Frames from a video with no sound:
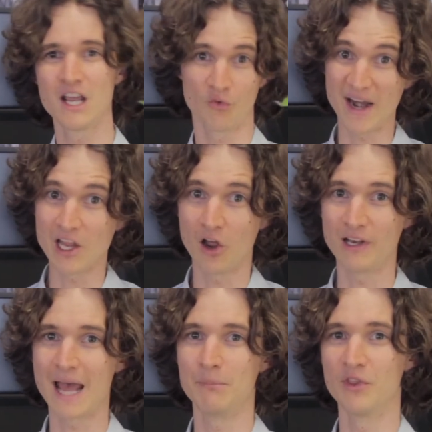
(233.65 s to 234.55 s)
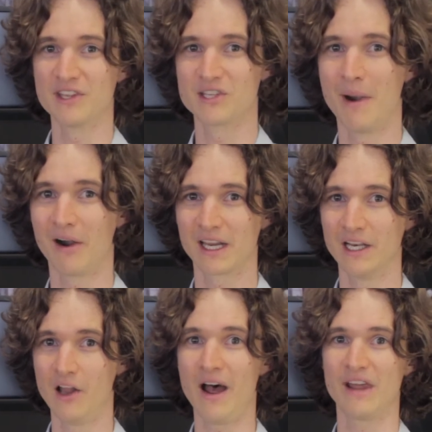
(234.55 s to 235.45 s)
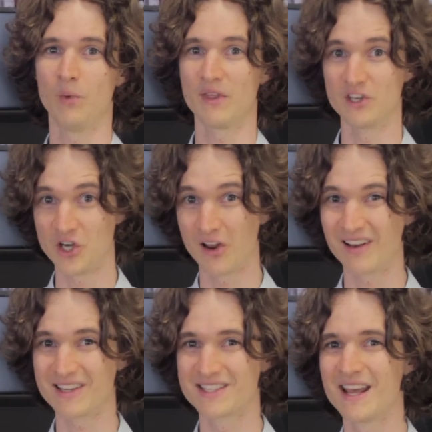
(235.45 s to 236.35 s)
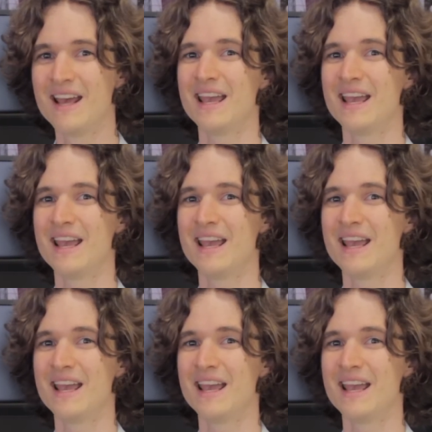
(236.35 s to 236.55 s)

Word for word: Radiolab or This American Life, where the journalist